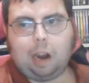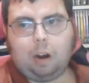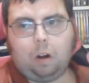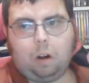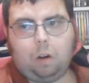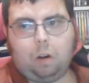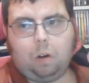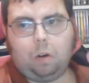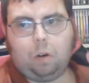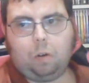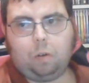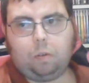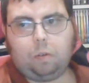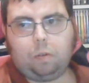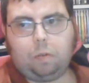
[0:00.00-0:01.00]

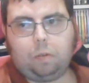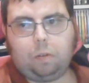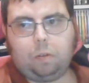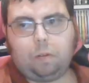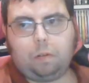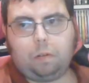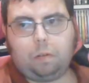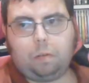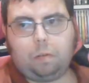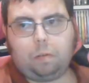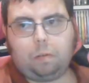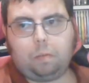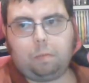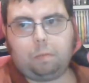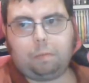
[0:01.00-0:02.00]
of
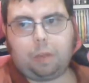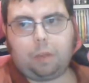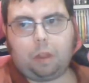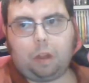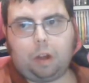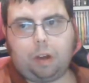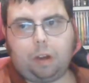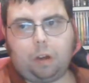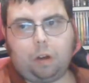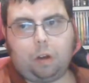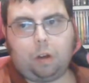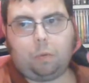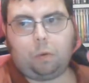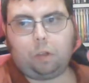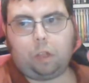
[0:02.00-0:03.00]
Poseidon God
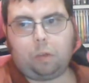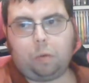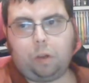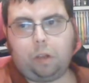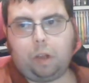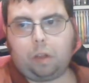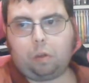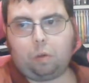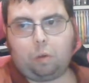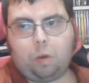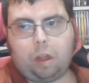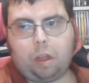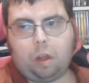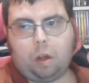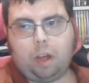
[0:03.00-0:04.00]
of Water 20
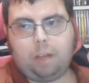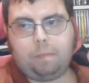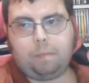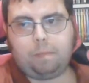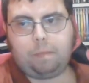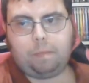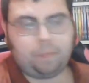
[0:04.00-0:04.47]
story time.